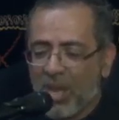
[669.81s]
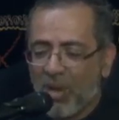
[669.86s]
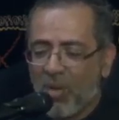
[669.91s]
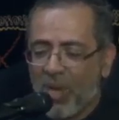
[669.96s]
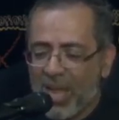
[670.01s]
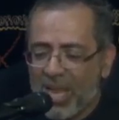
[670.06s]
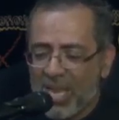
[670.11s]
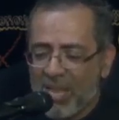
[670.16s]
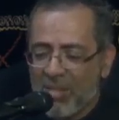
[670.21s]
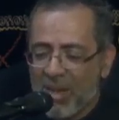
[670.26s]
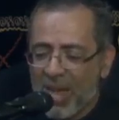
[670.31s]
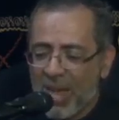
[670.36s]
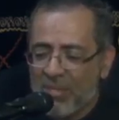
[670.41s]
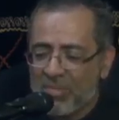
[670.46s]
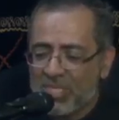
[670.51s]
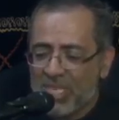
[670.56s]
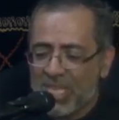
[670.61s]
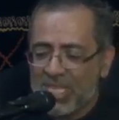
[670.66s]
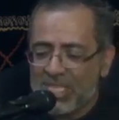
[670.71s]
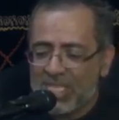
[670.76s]
When Imam
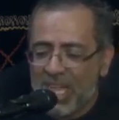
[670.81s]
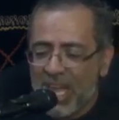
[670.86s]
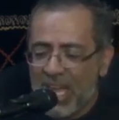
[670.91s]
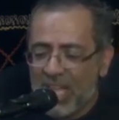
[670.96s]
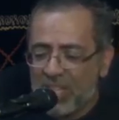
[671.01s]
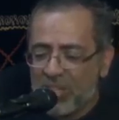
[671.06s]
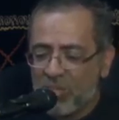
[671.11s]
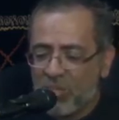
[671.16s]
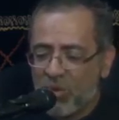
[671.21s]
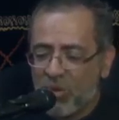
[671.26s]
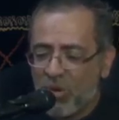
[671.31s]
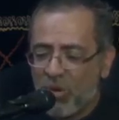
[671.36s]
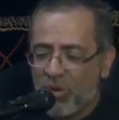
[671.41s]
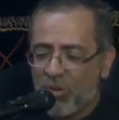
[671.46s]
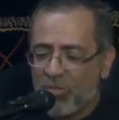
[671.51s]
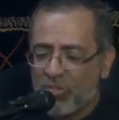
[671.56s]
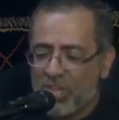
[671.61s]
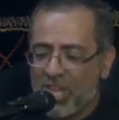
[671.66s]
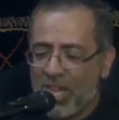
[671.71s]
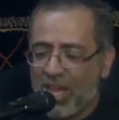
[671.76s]
Sajjad
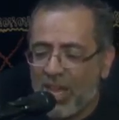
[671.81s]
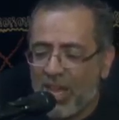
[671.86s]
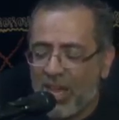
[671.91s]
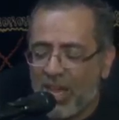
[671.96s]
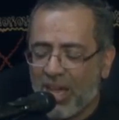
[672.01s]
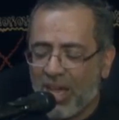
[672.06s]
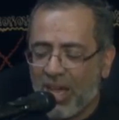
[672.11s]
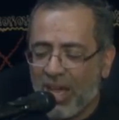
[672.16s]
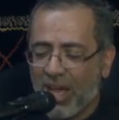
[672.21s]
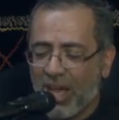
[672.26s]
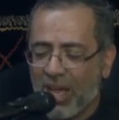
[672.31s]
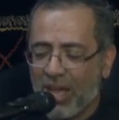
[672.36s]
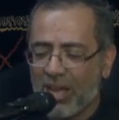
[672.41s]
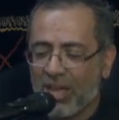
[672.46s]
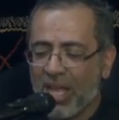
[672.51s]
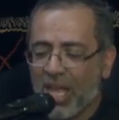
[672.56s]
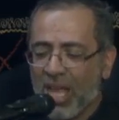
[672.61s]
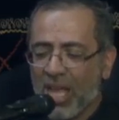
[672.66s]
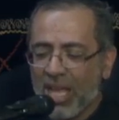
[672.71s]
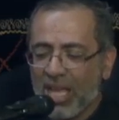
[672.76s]
moved her,
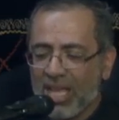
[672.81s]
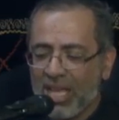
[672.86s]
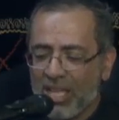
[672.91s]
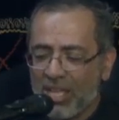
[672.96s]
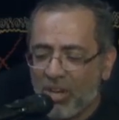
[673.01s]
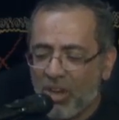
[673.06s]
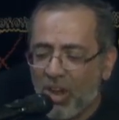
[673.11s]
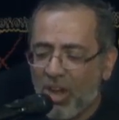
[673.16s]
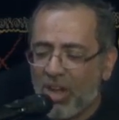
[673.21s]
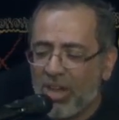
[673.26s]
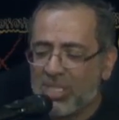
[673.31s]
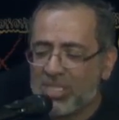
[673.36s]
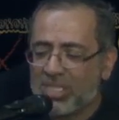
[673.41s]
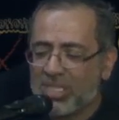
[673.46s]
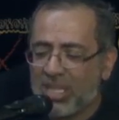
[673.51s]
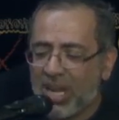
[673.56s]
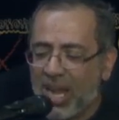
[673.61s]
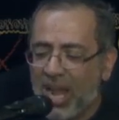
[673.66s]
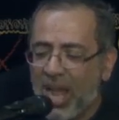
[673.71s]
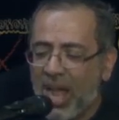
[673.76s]
he rose
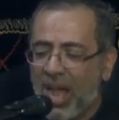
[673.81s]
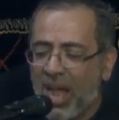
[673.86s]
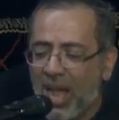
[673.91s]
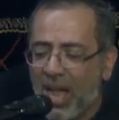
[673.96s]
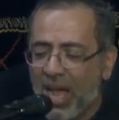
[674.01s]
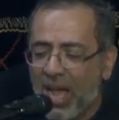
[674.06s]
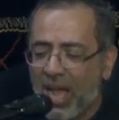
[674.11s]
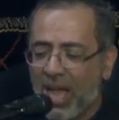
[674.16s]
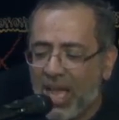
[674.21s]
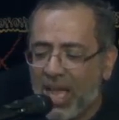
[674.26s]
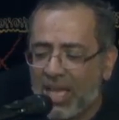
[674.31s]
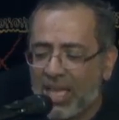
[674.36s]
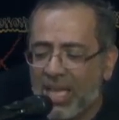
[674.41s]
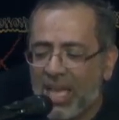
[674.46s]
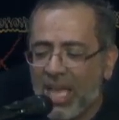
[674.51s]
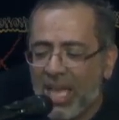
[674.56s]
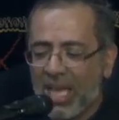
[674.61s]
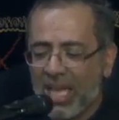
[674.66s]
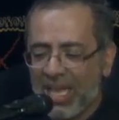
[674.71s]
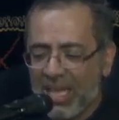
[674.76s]
crying,
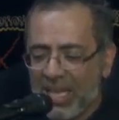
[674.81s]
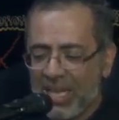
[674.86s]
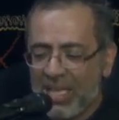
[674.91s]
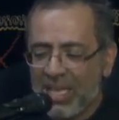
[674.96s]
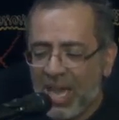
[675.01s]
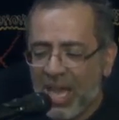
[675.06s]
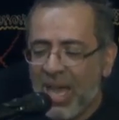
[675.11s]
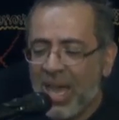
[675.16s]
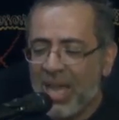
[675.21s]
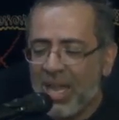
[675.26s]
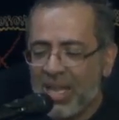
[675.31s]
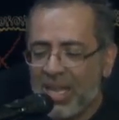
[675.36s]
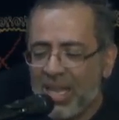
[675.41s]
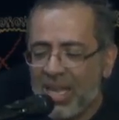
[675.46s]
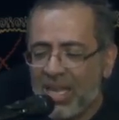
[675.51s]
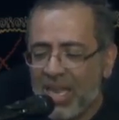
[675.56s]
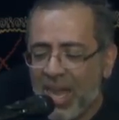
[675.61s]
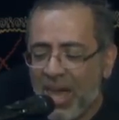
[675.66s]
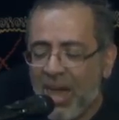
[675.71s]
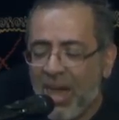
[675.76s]
Inna
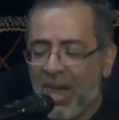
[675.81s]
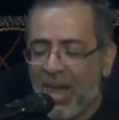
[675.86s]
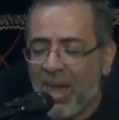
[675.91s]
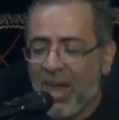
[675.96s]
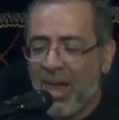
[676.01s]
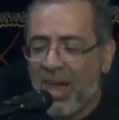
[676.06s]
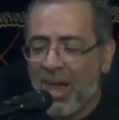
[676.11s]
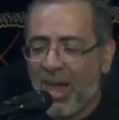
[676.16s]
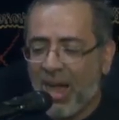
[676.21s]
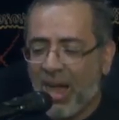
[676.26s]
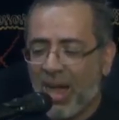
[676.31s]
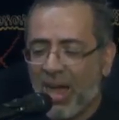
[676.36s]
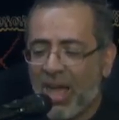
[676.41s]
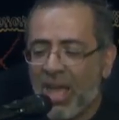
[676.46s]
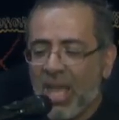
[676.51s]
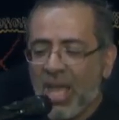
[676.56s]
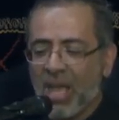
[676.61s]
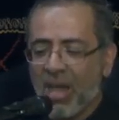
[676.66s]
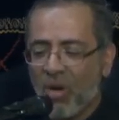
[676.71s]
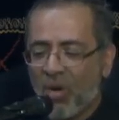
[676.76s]
lillah
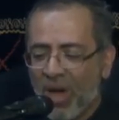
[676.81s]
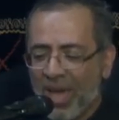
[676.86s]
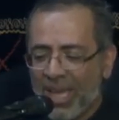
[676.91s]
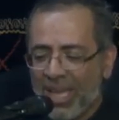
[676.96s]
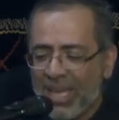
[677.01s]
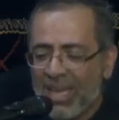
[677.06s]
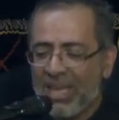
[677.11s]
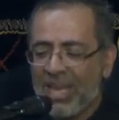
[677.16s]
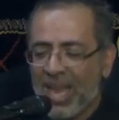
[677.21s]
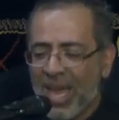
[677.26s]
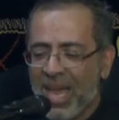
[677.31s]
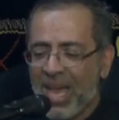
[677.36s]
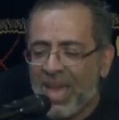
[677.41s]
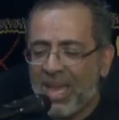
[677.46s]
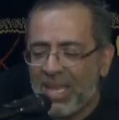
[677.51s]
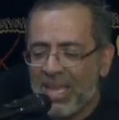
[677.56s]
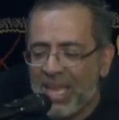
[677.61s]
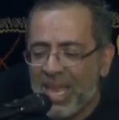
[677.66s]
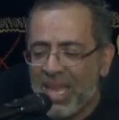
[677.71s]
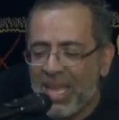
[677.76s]
wa inna
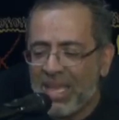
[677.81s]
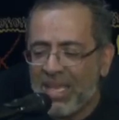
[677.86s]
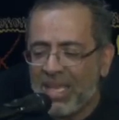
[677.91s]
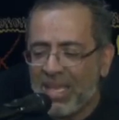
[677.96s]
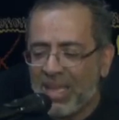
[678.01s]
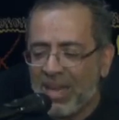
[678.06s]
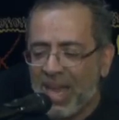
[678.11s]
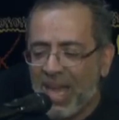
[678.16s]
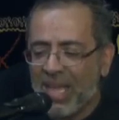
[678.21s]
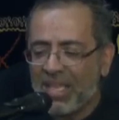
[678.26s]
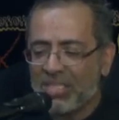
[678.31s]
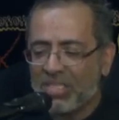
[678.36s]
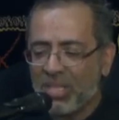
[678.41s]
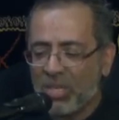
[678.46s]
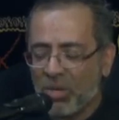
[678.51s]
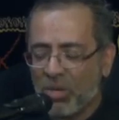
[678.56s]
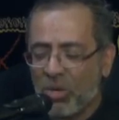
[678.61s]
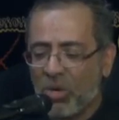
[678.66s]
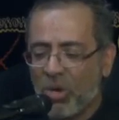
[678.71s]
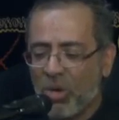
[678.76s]
ilayhi
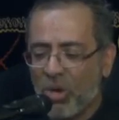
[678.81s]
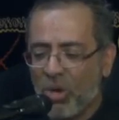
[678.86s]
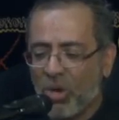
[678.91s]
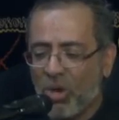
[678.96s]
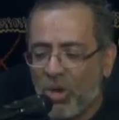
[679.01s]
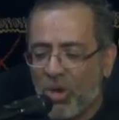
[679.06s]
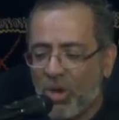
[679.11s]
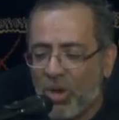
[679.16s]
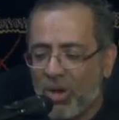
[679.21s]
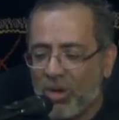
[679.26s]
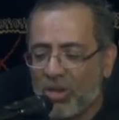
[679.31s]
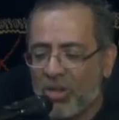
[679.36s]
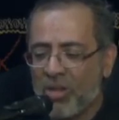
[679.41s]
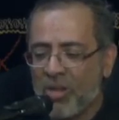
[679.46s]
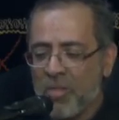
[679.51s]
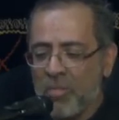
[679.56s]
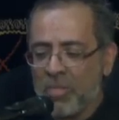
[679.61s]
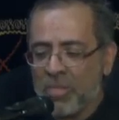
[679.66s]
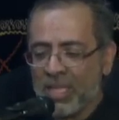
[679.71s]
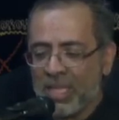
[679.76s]

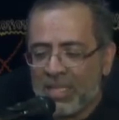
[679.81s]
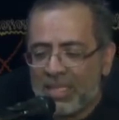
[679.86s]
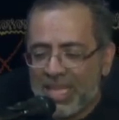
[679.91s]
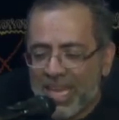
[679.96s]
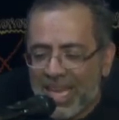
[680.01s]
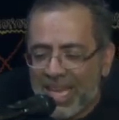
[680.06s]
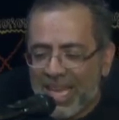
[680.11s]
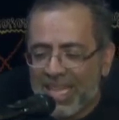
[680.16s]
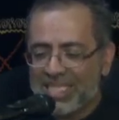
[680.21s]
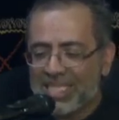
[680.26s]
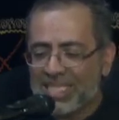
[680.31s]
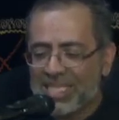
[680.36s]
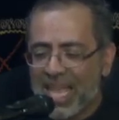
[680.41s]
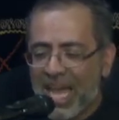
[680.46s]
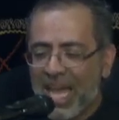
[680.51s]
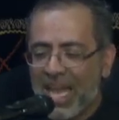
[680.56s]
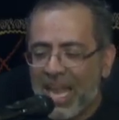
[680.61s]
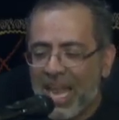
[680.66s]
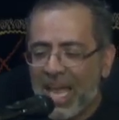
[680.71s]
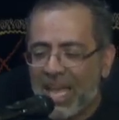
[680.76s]
raji'un. The
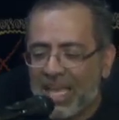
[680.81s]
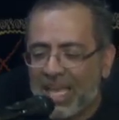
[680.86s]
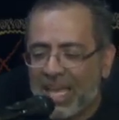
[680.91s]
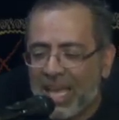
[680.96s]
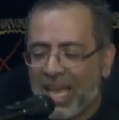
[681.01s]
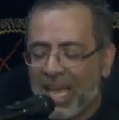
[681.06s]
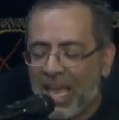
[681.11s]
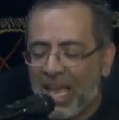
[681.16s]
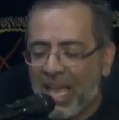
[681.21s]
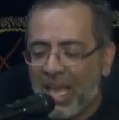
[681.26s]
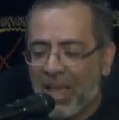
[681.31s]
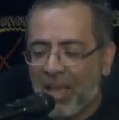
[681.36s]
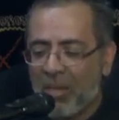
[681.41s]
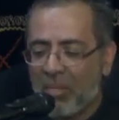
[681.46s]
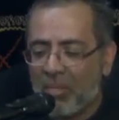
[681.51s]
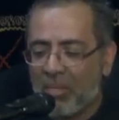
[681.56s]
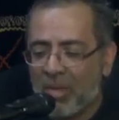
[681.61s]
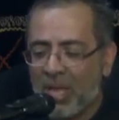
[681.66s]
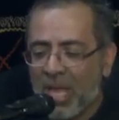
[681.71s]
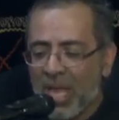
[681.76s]
ghassala
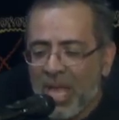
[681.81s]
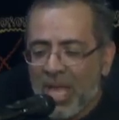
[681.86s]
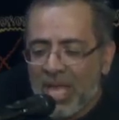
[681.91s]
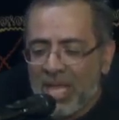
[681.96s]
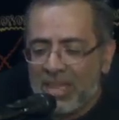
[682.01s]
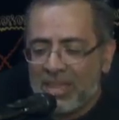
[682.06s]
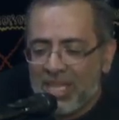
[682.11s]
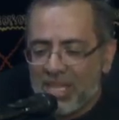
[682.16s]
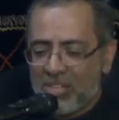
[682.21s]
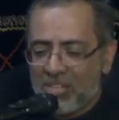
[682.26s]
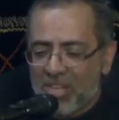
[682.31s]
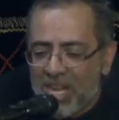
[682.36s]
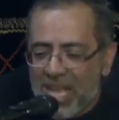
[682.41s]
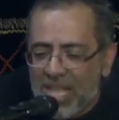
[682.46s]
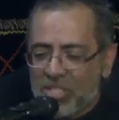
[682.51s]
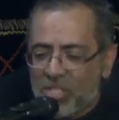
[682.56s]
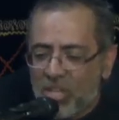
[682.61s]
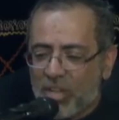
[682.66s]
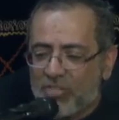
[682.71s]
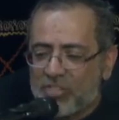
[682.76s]
came. The
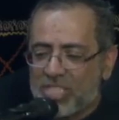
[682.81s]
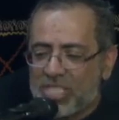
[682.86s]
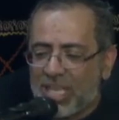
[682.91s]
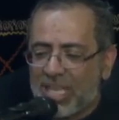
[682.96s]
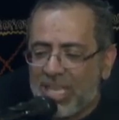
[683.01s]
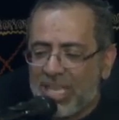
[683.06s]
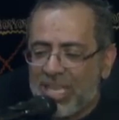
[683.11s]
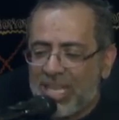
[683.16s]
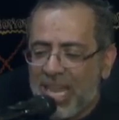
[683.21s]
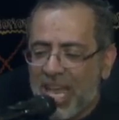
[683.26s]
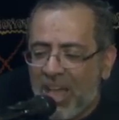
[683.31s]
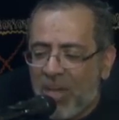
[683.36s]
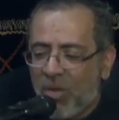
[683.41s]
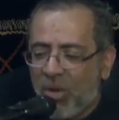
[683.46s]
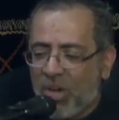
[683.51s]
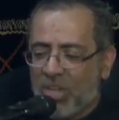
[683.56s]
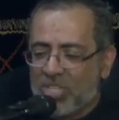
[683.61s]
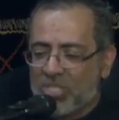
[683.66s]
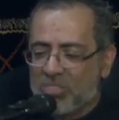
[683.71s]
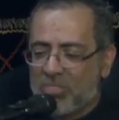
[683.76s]
dress of Sakina
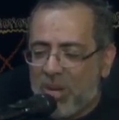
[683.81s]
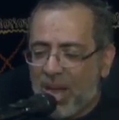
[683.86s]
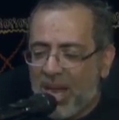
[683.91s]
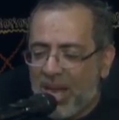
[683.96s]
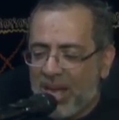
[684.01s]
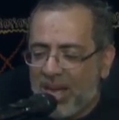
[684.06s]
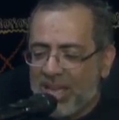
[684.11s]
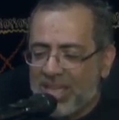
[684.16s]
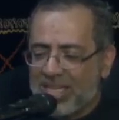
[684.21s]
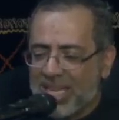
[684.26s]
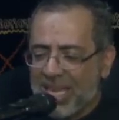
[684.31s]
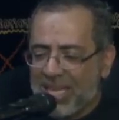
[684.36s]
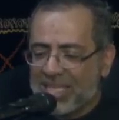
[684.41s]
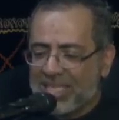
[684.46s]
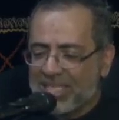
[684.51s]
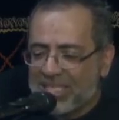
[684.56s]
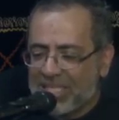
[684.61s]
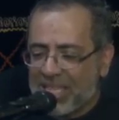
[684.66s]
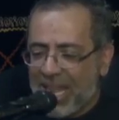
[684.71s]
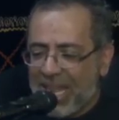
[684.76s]
was burnt and
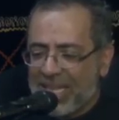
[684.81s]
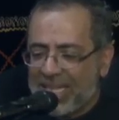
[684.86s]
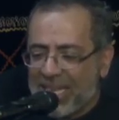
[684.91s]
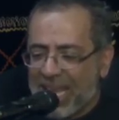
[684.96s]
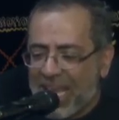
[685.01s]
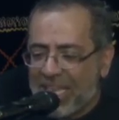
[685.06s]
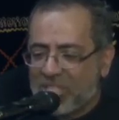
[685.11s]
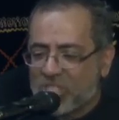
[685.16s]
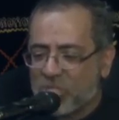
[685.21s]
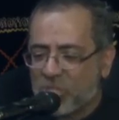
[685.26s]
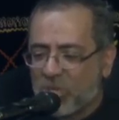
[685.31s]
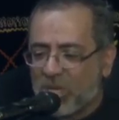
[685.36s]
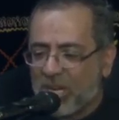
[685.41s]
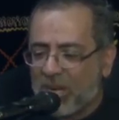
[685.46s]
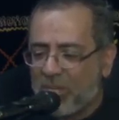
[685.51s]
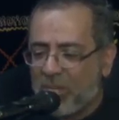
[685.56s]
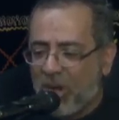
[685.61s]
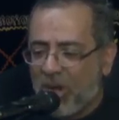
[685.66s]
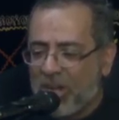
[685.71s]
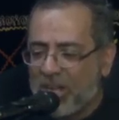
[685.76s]
attached to
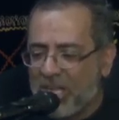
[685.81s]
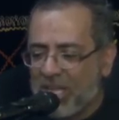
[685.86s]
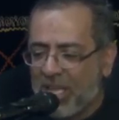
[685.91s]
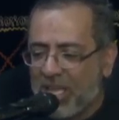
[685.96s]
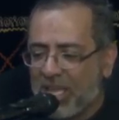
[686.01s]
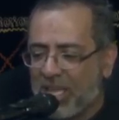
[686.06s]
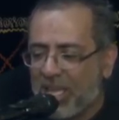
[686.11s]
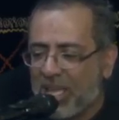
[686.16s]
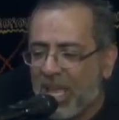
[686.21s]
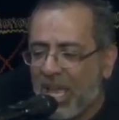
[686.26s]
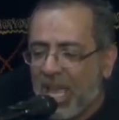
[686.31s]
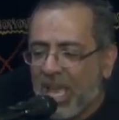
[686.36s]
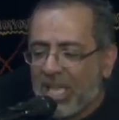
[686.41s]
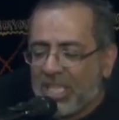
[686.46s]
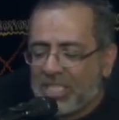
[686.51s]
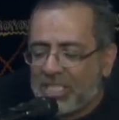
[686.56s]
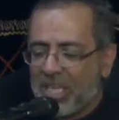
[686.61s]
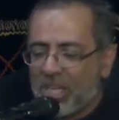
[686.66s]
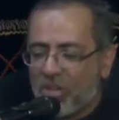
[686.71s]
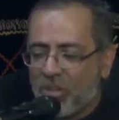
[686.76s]
her body.
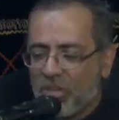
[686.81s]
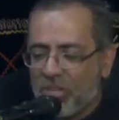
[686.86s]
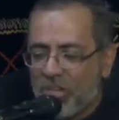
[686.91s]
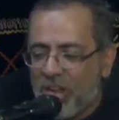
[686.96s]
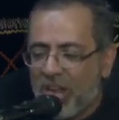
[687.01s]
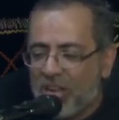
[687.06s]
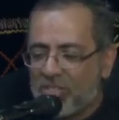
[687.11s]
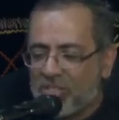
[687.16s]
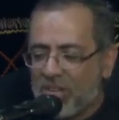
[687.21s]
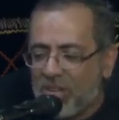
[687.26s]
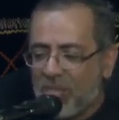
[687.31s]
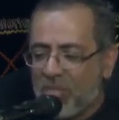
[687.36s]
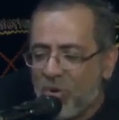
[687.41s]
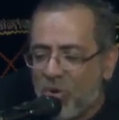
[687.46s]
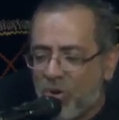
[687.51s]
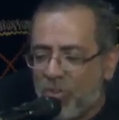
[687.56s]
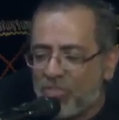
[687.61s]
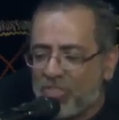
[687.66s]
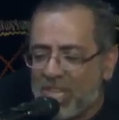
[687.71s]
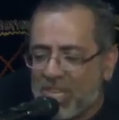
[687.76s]
She could not
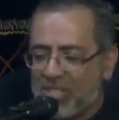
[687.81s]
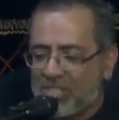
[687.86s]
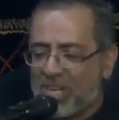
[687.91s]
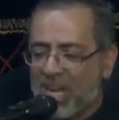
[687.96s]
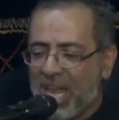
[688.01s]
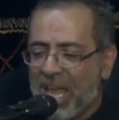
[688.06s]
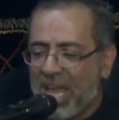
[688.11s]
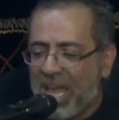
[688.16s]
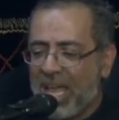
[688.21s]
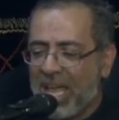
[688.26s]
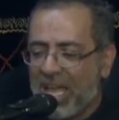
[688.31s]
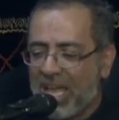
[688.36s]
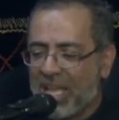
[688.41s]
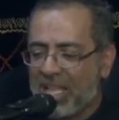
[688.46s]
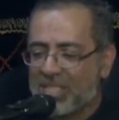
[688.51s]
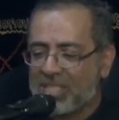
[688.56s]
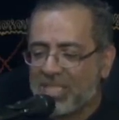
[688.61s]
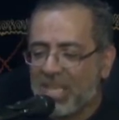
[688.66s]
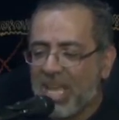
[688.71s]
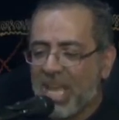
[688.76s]
remove the
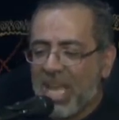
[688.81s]
dress.